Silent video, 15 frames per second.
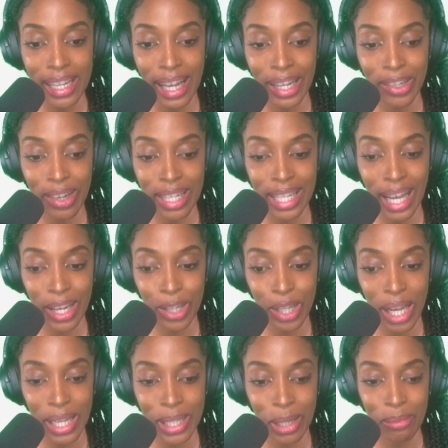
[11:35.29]
That transaction
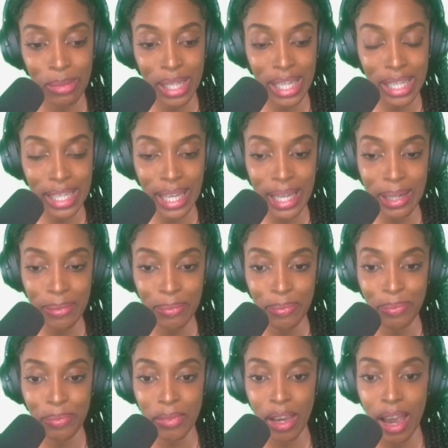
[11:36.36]
has completed.
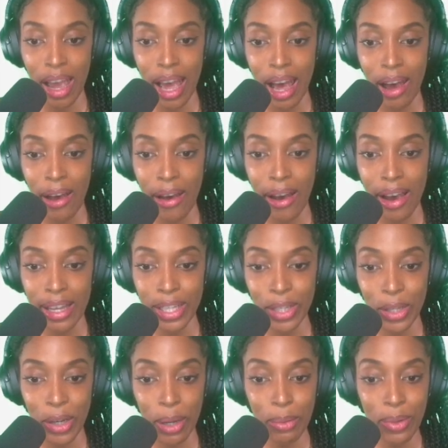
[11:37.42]
So
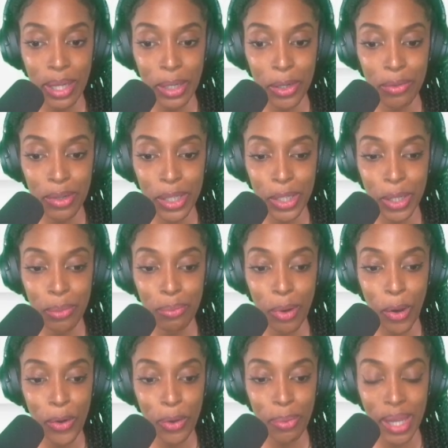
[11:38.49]
now I'm going over to the
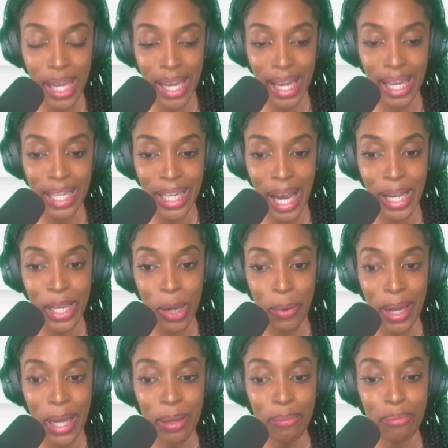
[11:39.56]
borrow page, and now
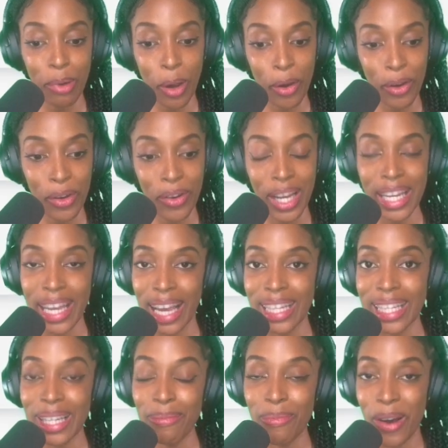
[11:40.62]
I can borrow
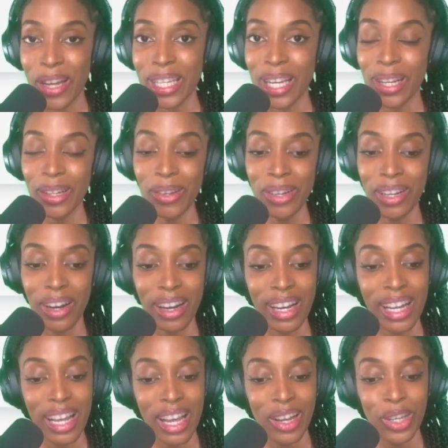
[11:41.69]
against the bonded Luna.
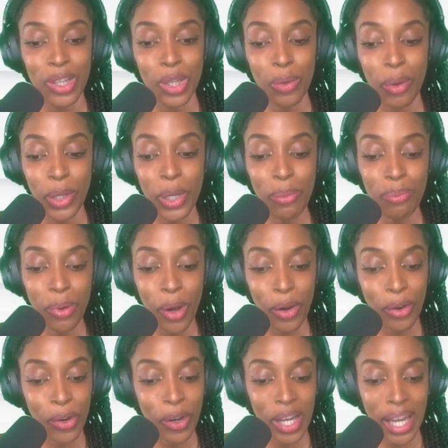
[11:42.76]
So when you
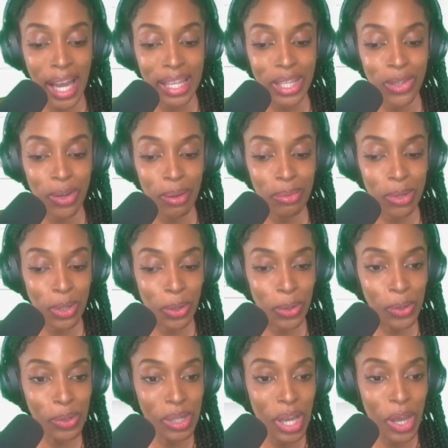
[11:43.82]
borrow against
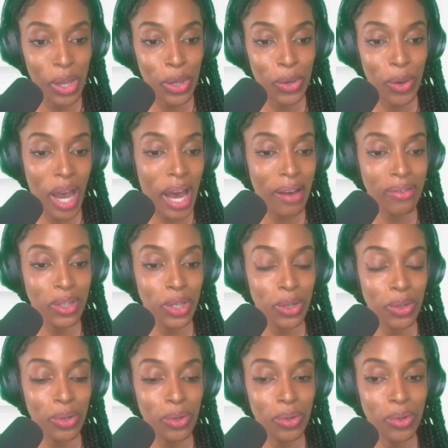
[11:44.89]
crypto, you
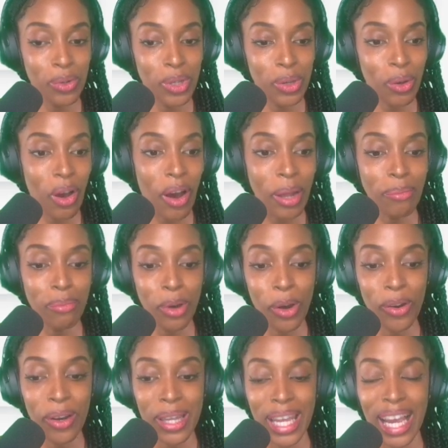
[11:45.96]
can't
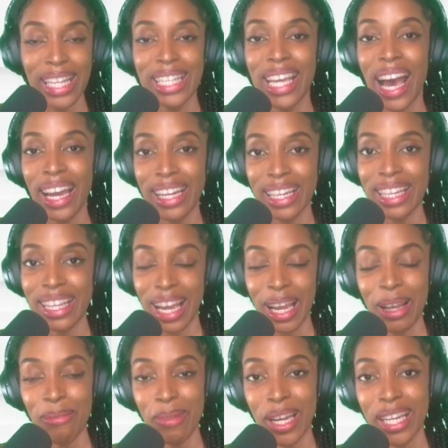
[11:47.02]
borrow the entire
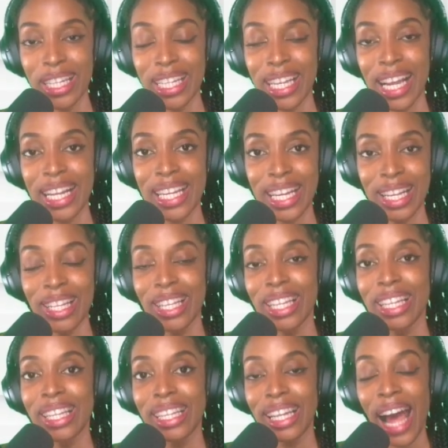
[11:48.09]
thing because they need
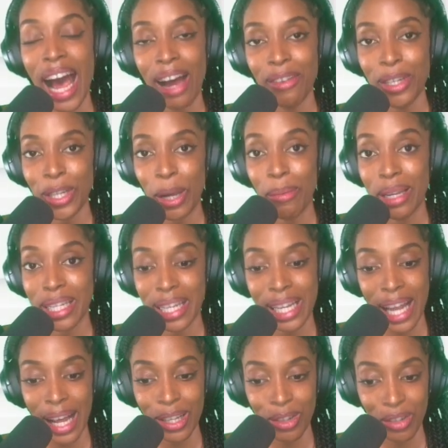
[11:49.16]
to have some as
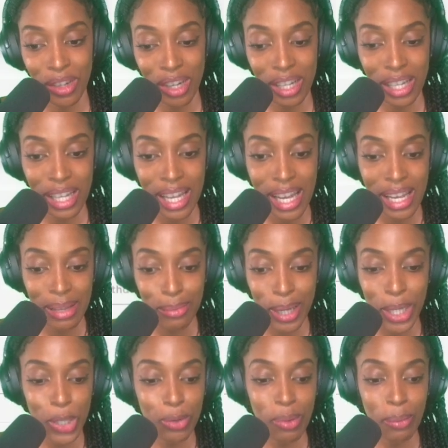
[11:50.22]
collateral.
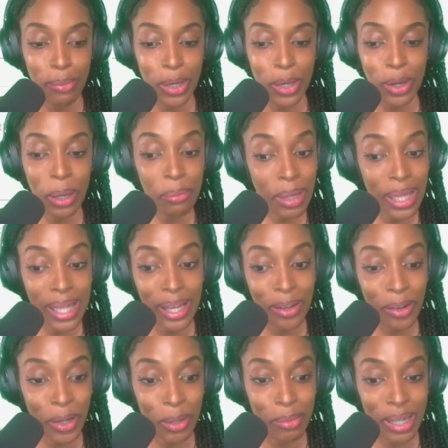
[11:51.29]
Because remember, you're completely
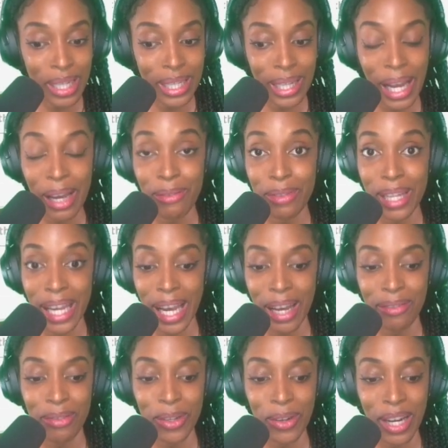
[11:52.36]
anonymous. They
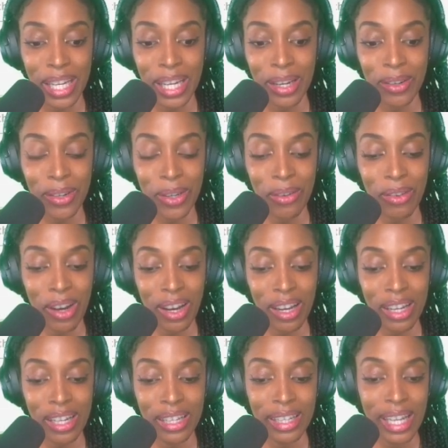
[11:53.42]
have no idea who you are.